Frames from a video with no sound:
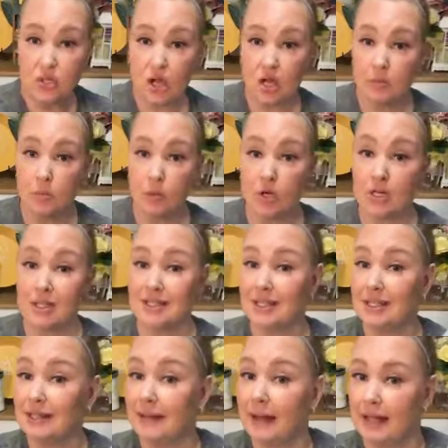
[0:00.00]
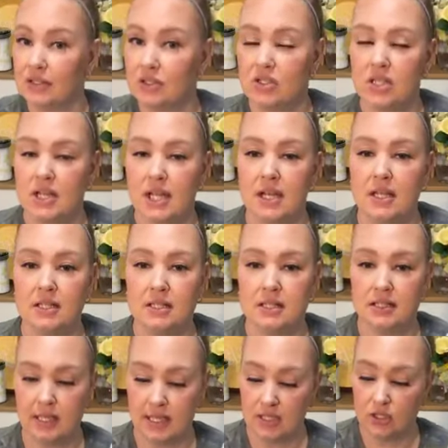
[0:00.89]
this chalkboard is in last
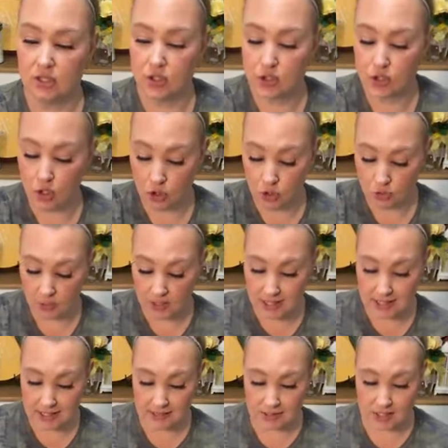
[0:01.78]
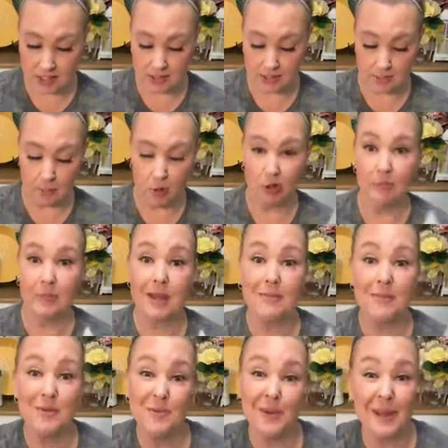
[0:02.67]
chance, and so is the small
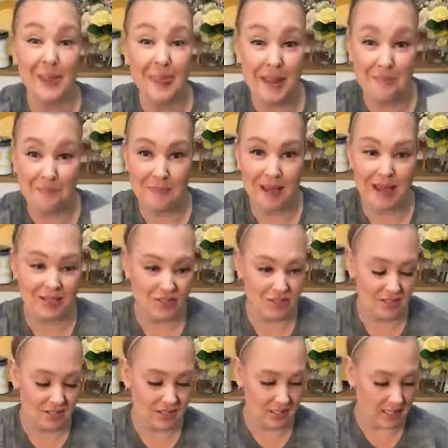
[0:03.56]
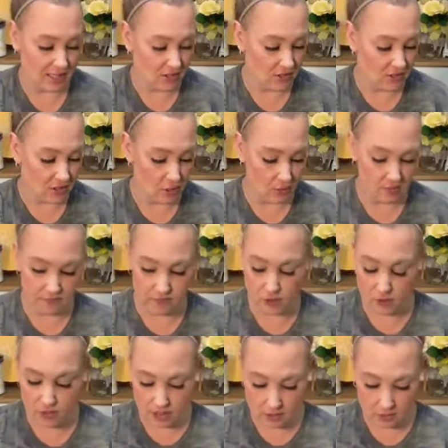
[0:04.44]
baby one that matches it. So
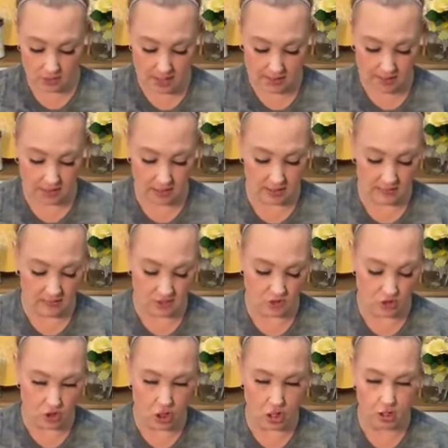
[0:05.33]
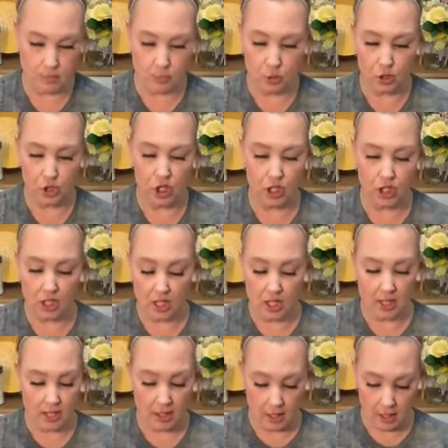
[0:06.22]
if you're interested in this chalkboard,
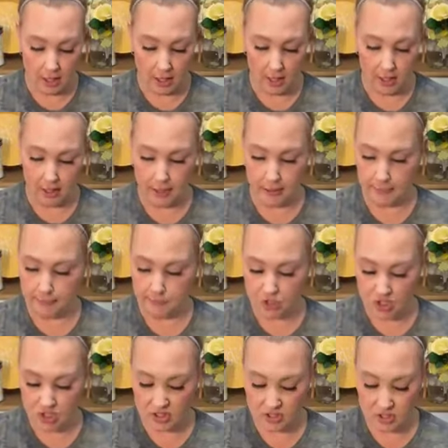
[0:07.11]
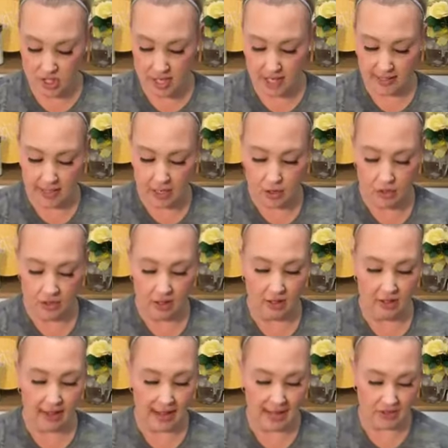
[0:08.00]
just check
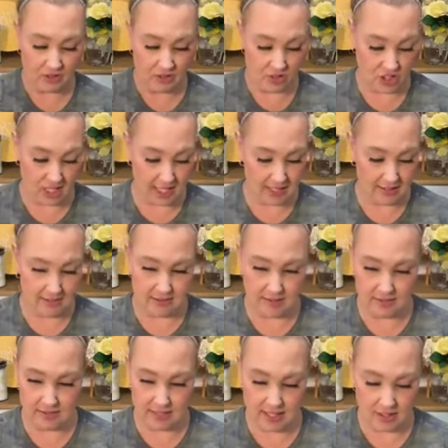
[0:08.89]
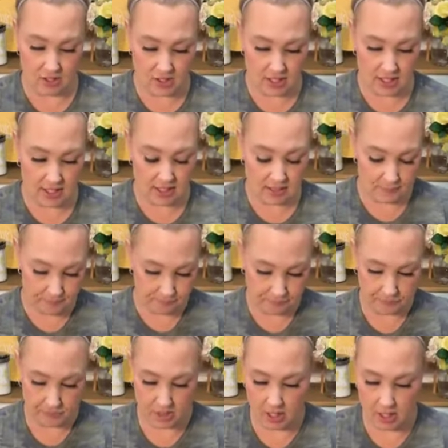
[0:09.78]
out the last chance
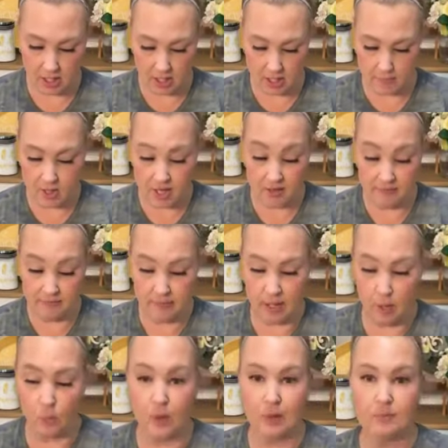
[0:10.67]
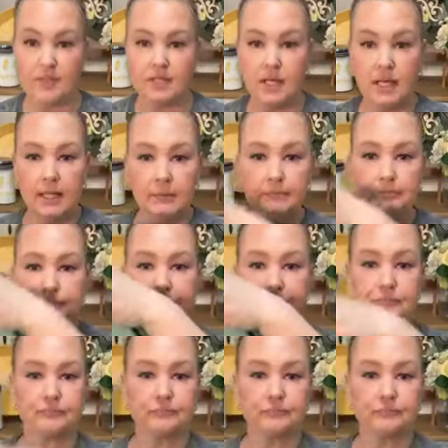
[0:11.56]
section of my website.